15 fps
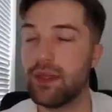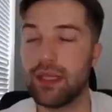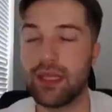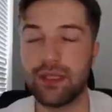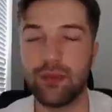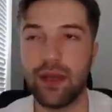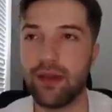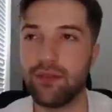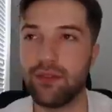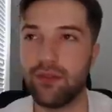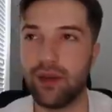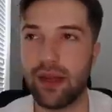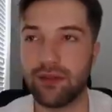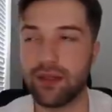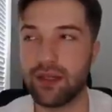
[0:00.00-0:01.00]
That's why I haven't
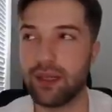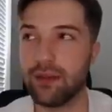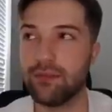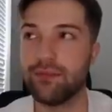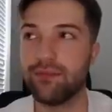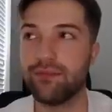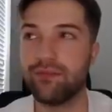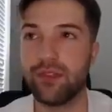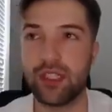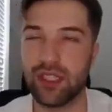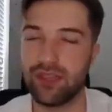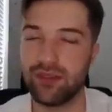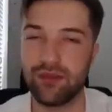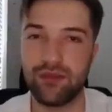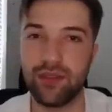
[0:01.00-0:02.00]
drafted him. Just
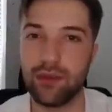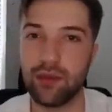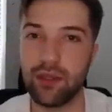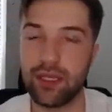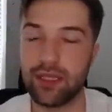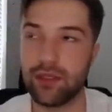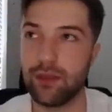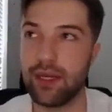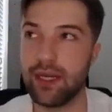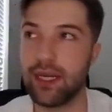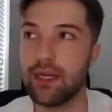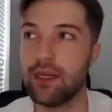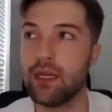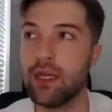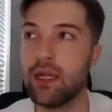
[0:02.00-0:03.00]
doesn't feel like it's
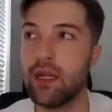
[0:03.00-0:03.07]
ready.